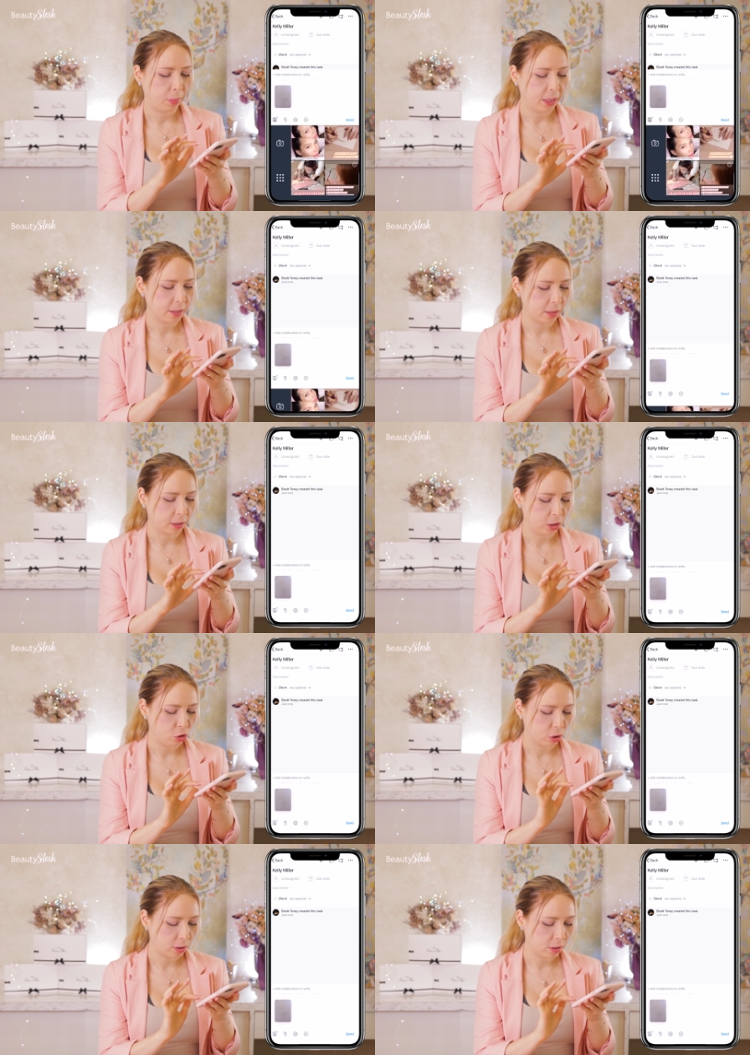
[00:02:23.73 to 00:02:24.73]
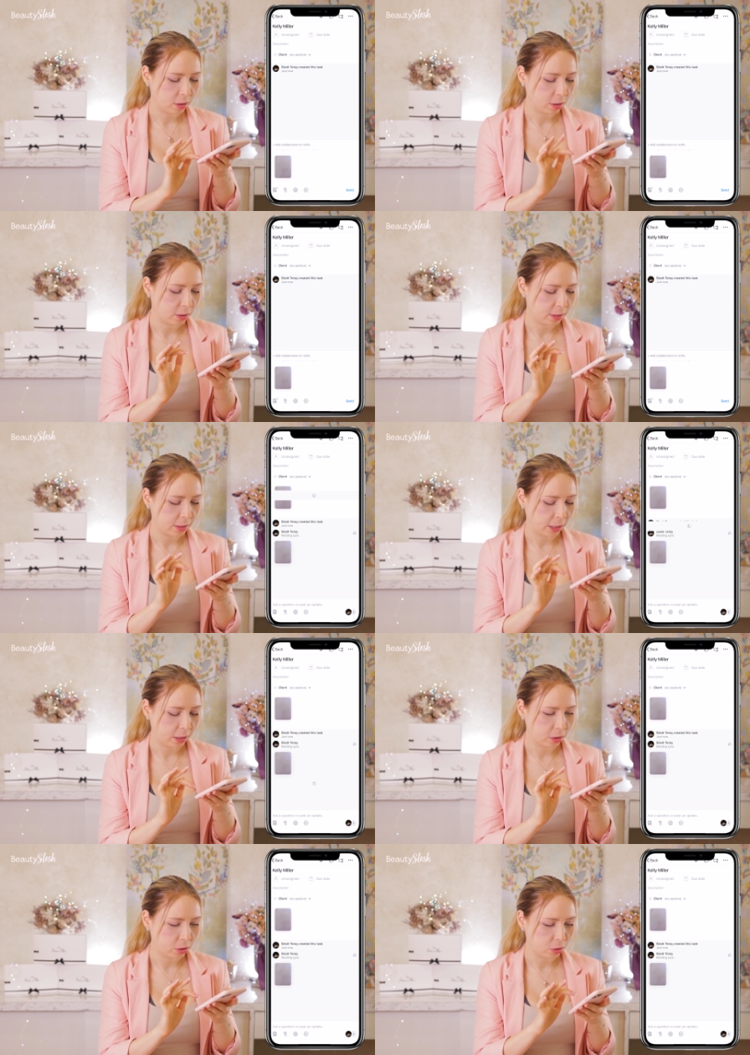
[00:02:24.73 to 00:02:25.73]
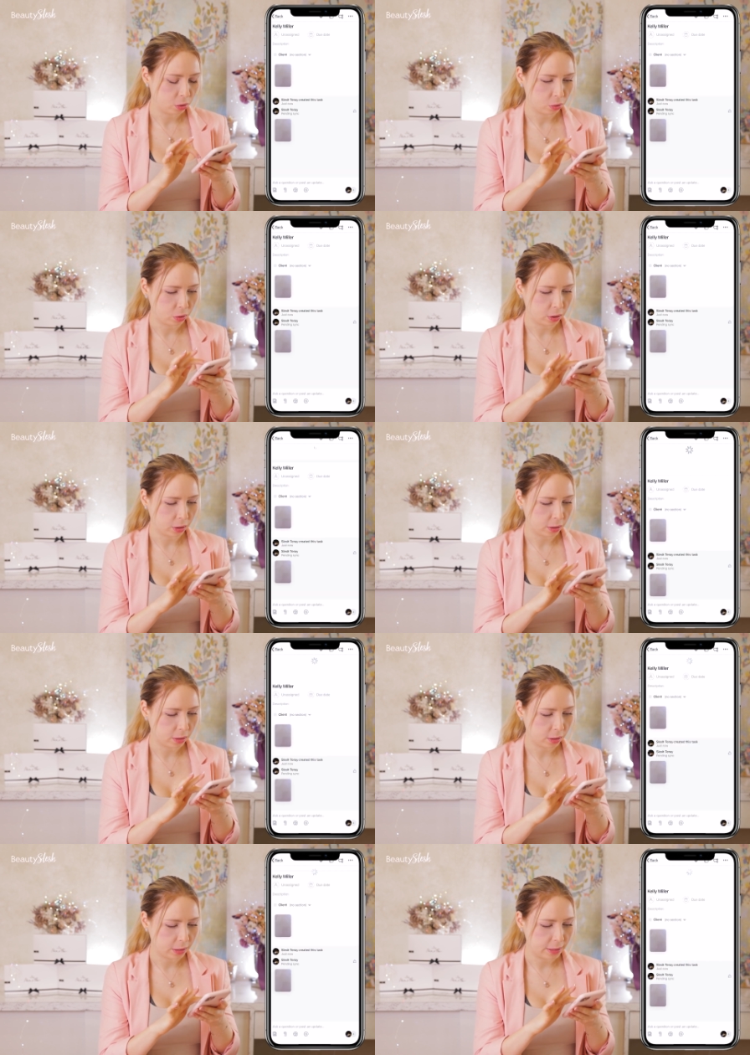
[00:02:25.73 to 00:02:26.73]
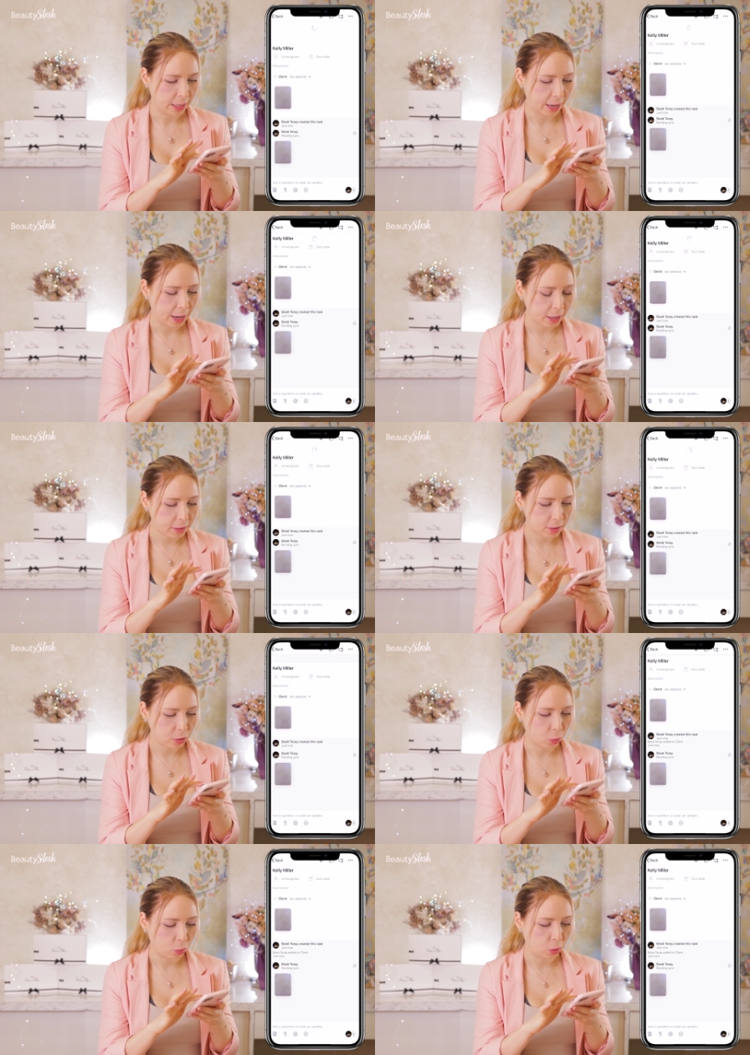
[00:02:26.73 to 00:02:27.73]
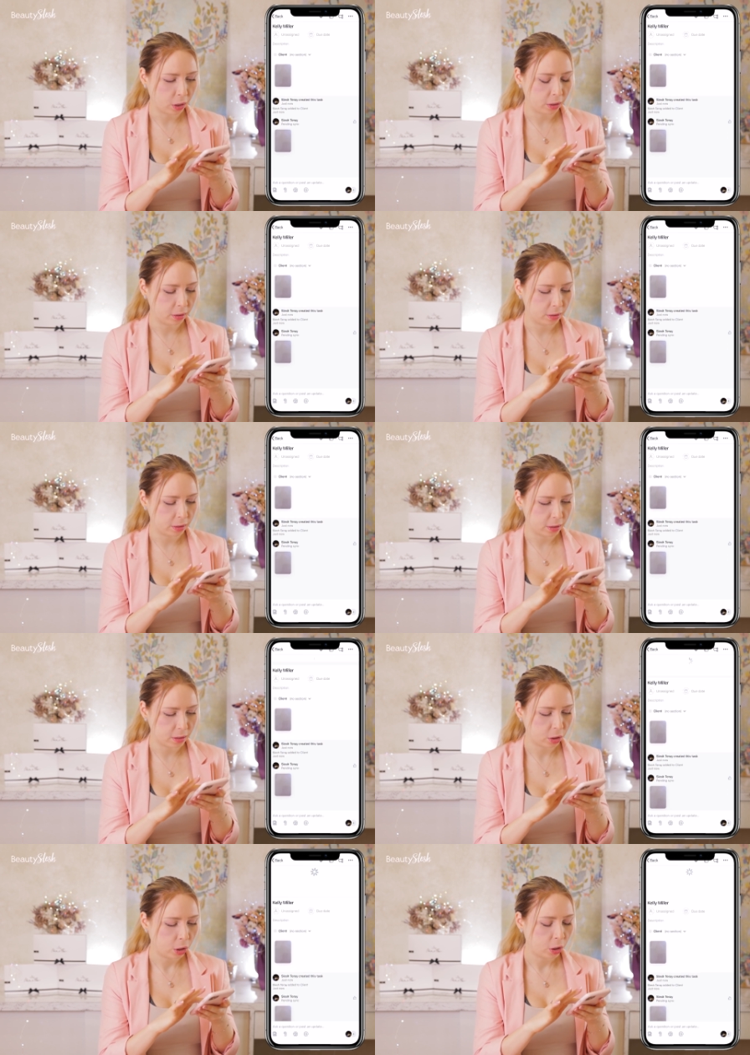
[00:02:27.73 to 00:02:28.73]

basically just send to this task or this